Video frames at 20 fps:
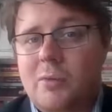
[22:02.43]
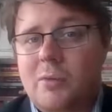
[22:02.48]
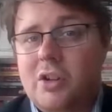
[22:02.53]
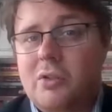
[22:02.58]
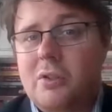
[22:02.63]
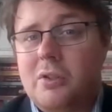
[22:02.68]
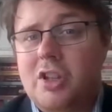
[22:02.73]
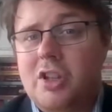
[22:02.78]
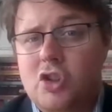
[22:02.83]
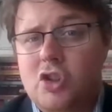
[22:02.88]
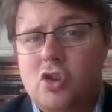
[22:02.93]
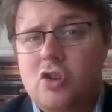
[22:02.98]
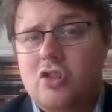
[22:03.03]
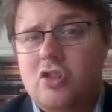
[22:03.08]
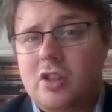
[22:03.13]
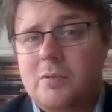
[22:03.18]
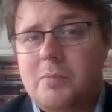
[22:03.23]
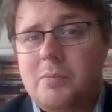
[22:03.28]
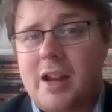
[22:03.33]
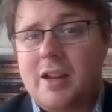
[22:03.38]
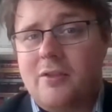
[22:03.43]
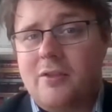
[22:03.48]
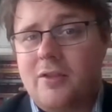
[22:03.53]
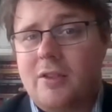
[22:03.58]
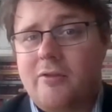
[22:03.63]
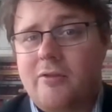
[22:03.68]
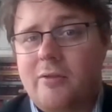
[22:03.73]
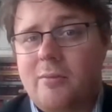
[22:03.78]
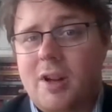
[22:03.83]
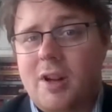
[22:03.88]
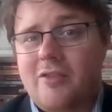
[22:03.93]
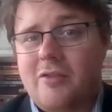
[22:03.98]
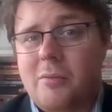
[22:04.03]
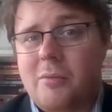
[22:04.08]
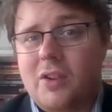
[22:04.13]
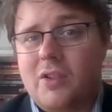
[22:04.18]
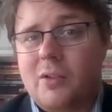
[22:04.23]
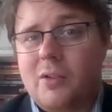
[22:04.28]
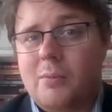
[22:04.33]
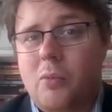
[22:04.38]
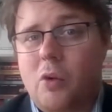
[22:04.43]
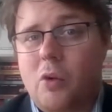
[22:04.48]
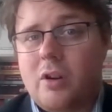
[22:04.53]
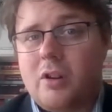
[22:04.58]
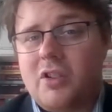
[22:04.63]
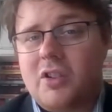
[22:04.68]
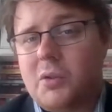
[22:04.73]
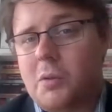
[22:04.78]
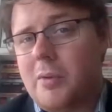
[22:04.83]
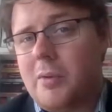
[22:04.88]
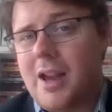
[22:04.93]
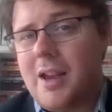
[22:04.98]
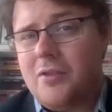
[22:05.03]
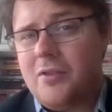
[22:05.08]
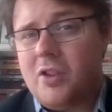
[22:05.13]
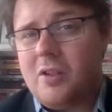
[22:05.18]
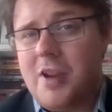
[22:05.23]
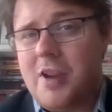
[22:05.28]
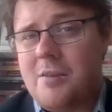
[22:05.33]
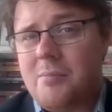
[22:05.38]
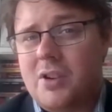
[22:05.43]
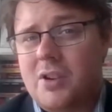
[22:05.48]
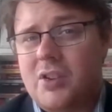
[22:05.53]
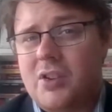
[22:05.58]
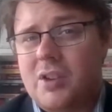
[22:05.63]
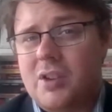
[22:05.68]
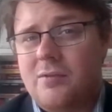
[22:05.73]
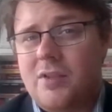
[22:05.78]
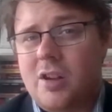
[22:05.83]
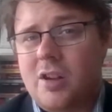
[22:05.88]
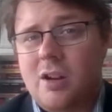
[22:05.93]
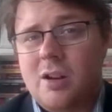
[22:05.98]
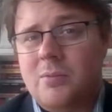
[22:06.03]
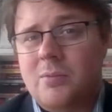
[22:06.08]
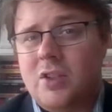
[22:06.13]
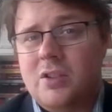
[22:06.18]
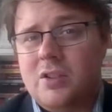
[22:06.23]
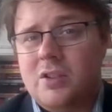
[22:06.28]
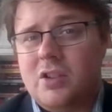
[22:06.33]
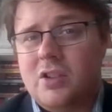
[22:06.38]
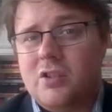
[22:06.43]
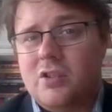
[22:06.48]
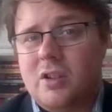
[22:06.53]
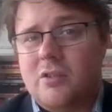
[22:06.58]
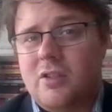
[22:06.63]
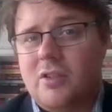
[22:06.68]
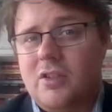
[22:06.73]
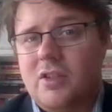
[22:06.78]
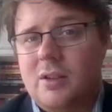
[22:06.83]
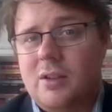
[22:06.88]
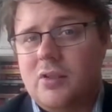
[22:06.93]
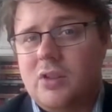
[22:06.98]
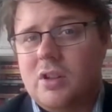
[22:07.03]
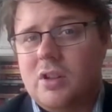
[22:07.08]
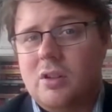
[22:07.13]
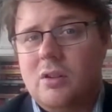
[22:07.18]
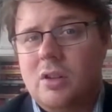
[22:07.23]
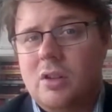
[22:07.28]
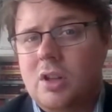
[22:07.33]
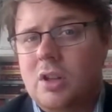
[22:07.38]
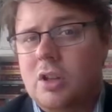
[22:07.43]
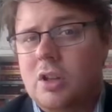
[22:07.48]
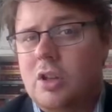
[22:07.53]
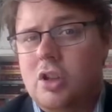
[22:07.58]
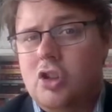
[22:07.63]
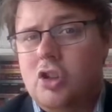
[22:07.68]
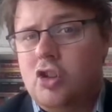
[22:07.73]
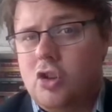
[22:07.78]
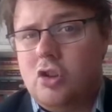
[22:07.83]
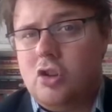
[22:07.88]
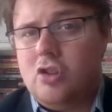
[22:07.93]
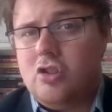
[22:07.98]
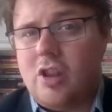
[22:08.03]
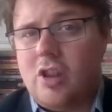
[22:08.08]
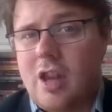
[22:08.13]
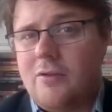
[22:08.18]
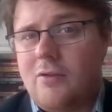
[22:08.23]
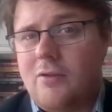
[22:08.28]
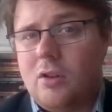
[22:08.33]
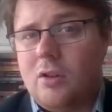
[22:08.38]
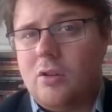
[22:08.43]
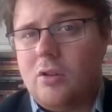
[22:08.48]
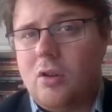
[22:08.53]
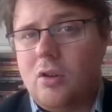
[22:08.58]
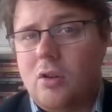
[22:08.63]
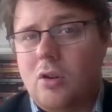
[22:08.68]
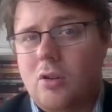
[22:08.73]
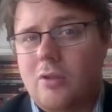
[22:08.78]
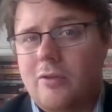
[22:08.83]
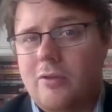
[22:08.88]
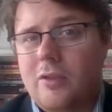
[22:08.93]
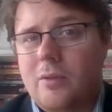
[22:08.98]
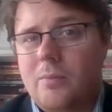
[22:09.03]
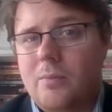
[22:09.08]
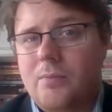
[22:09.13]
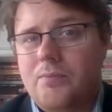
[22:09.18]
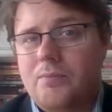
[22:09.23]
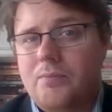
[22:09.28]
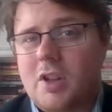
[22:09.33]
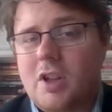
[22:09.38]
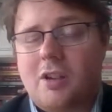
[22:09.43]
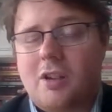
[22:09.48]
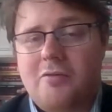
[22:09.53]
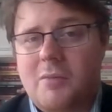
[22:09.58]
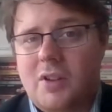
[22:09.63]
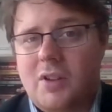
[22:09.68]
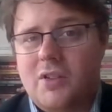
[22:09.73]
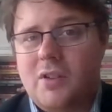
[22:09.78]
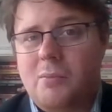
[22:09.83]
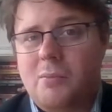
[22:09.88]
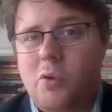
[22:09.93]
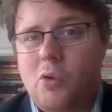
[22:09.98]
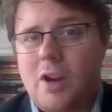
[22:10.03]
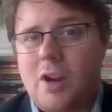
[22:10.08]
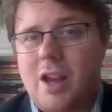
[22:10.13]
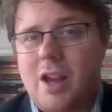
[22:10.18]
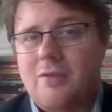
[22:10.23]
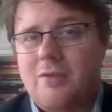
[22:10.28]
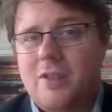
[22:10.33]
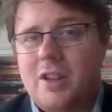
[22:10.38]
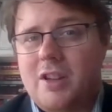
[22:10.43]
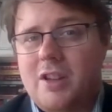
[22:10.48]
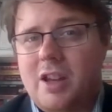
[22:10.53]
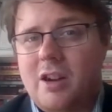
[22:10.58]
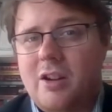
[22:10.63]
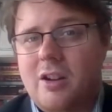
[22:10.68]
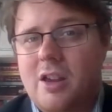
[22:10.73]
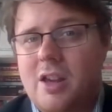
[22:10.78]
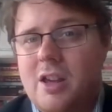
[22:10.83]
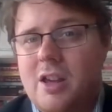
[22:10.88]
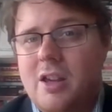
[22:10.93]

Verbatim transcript: which would hugely benefit from government support. Because what we have to remember is that the arms industry receives a huge level of government support every year.